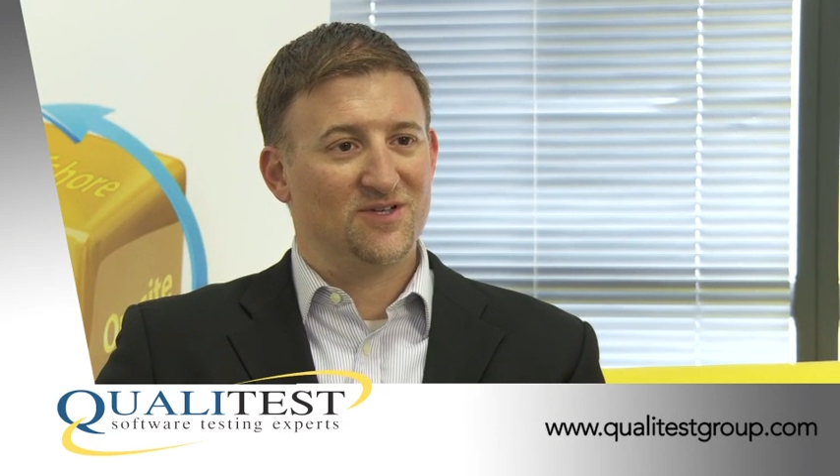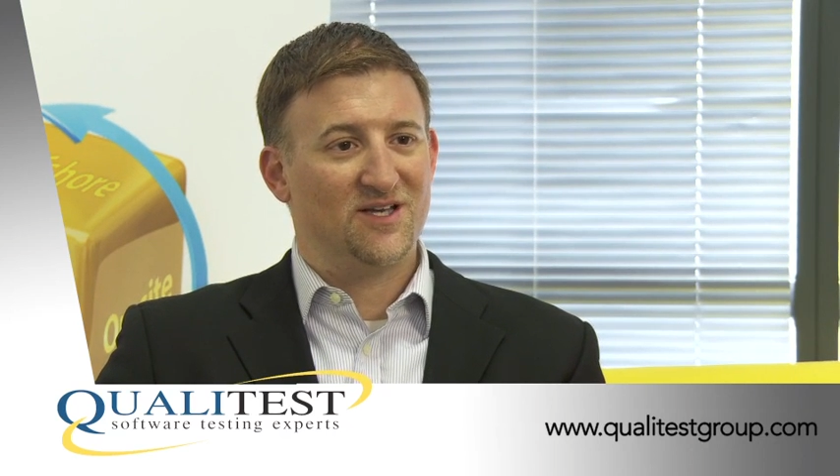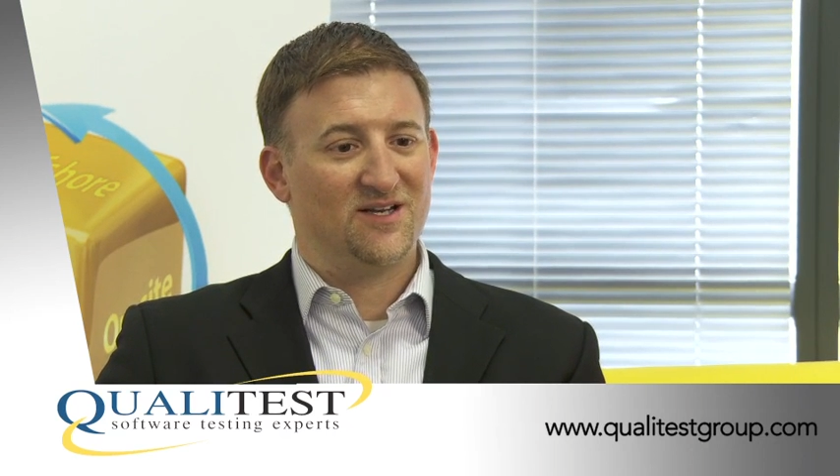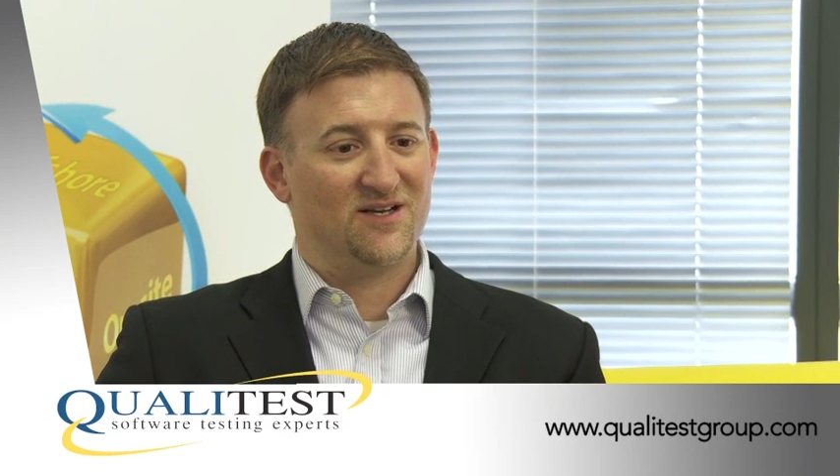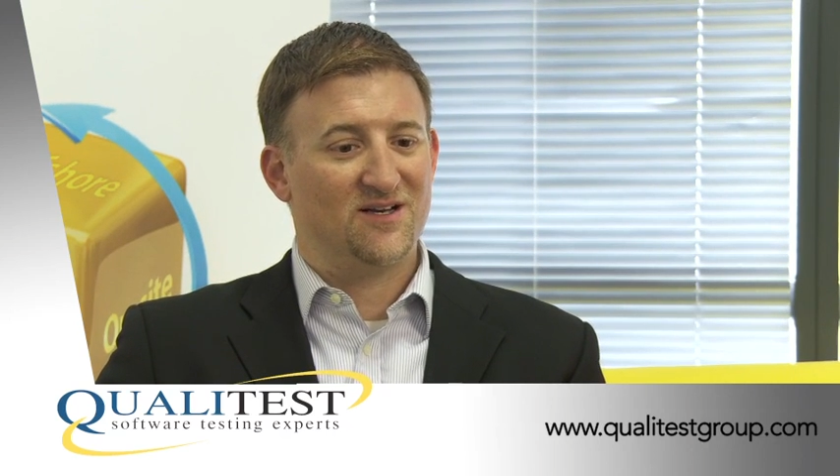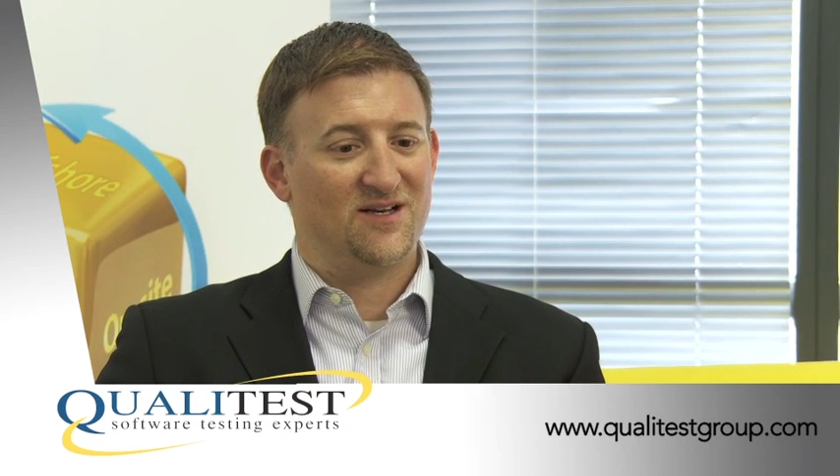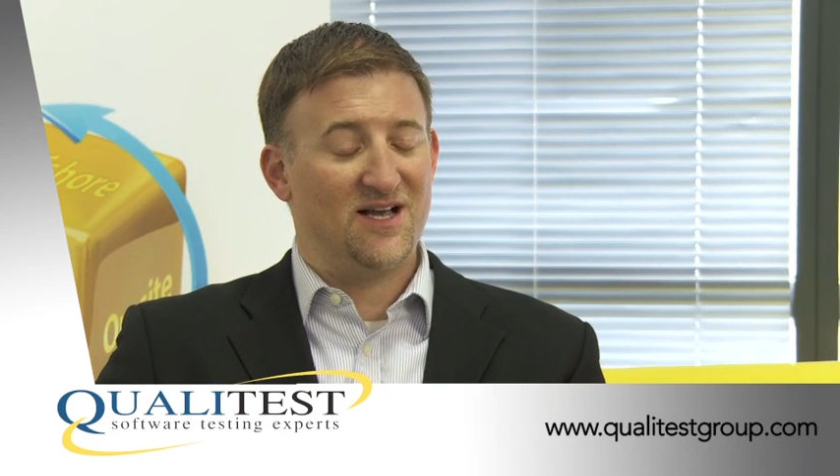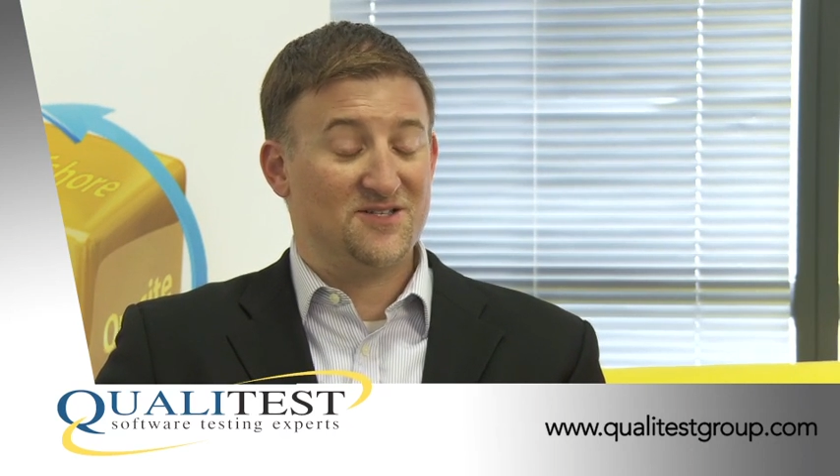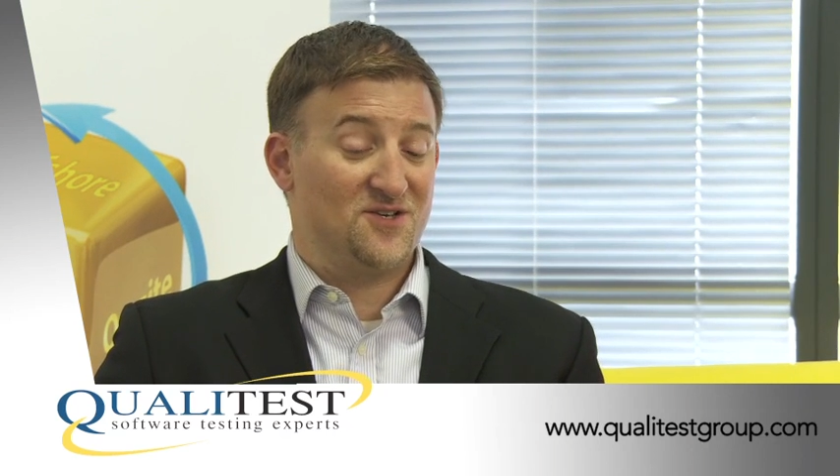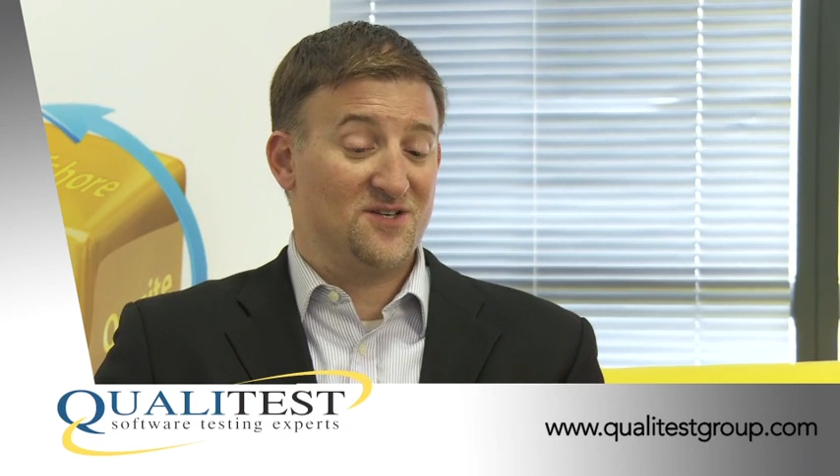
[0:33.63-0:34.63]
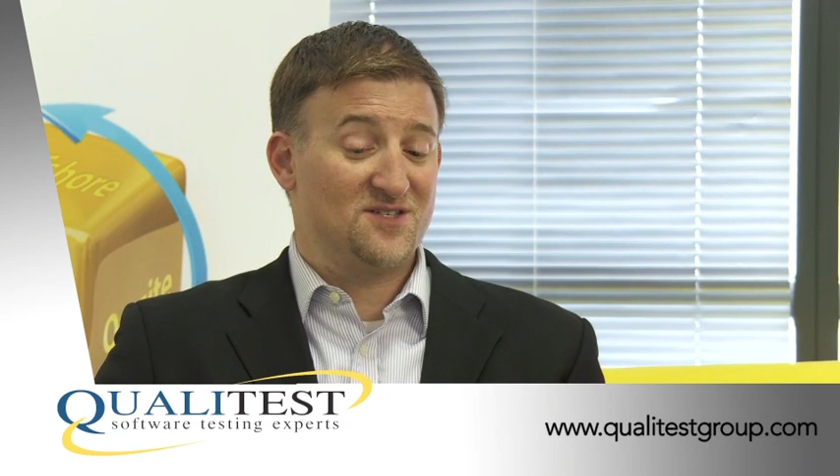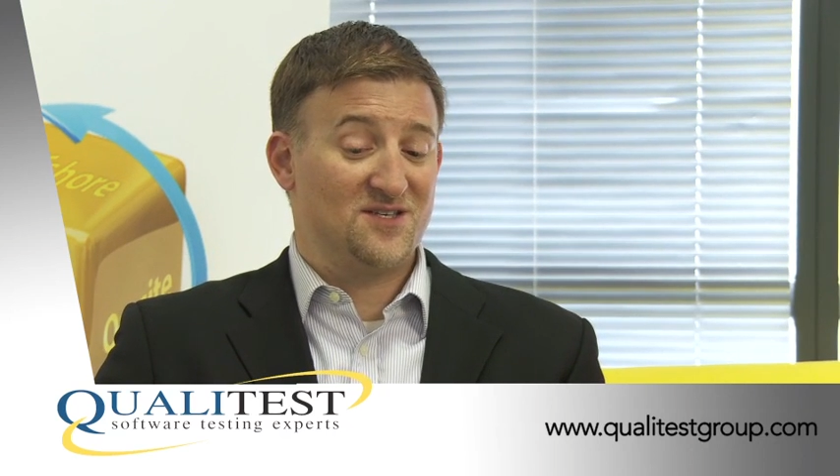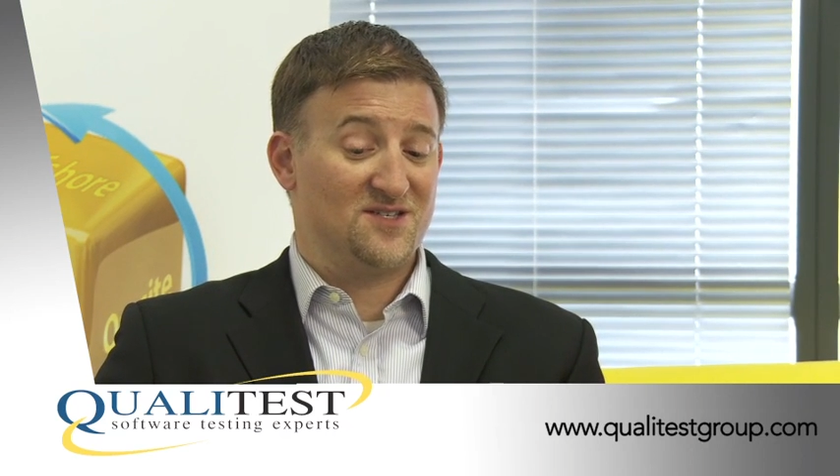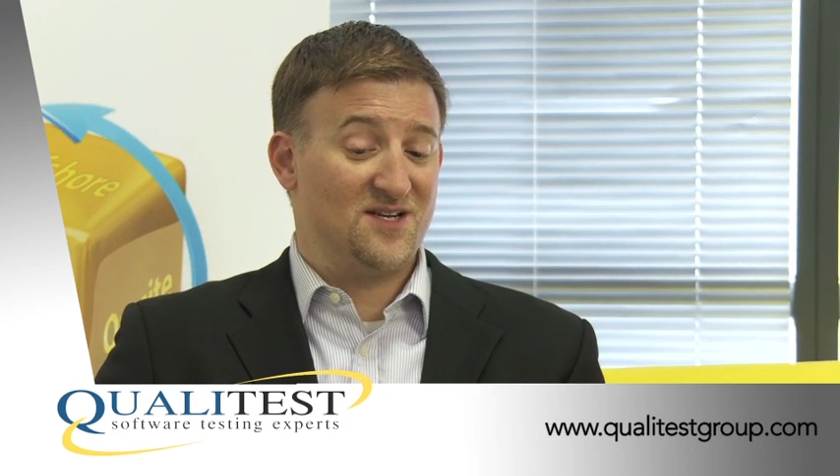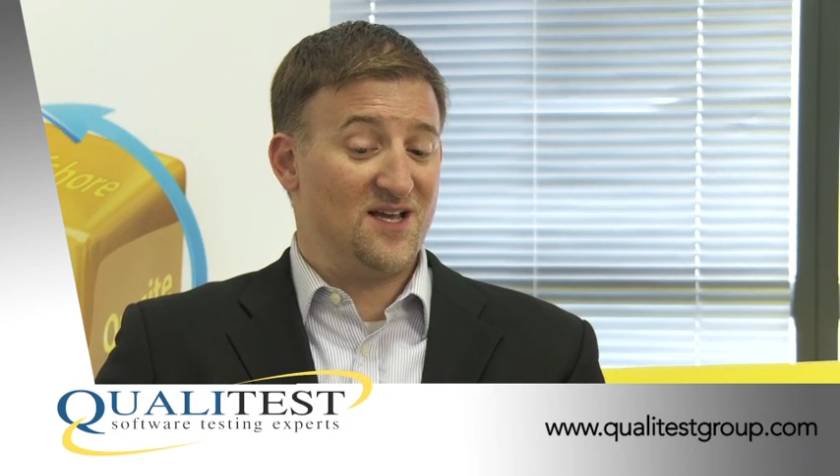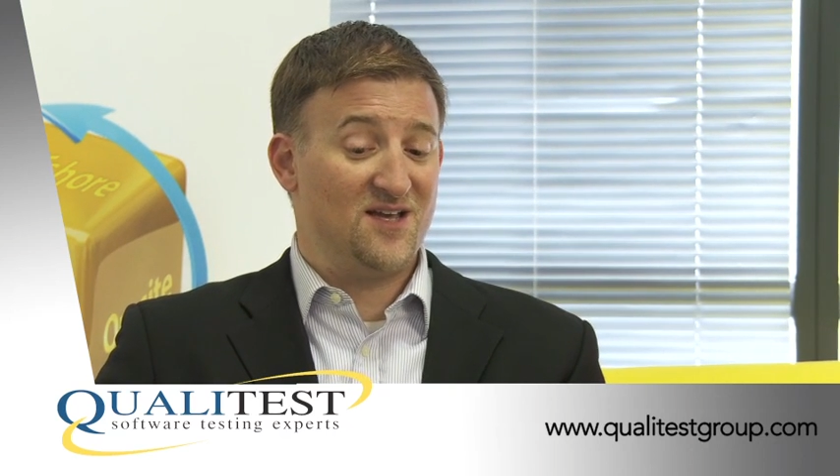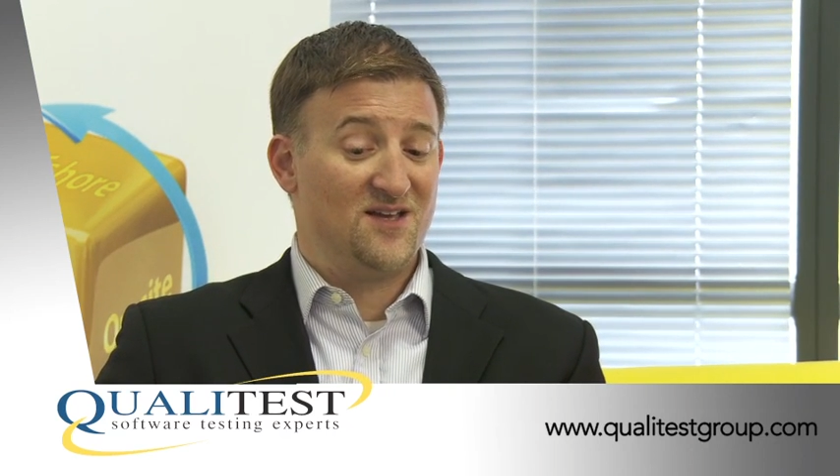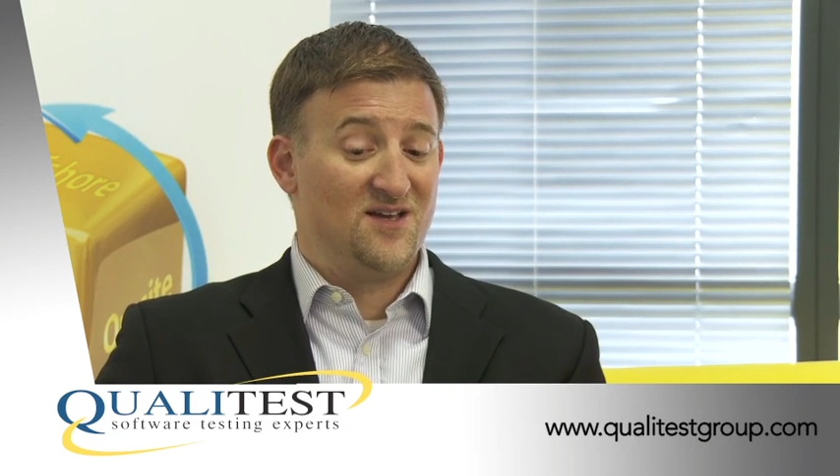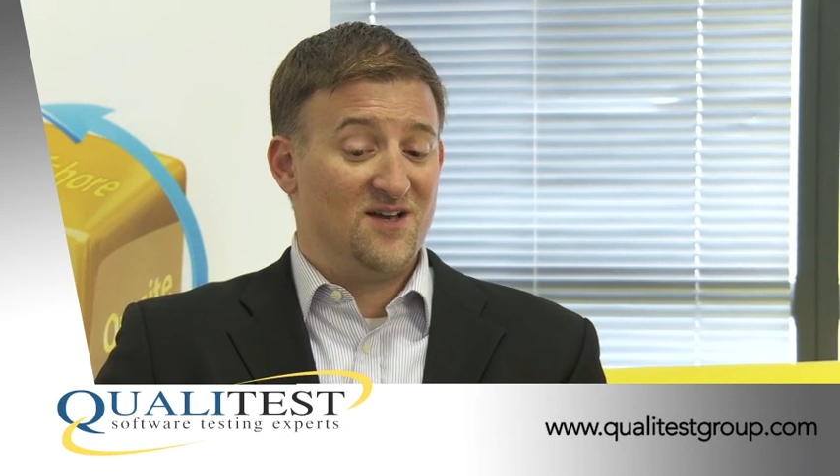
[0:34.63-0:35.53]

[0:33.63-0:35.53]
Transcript: and as you can see today,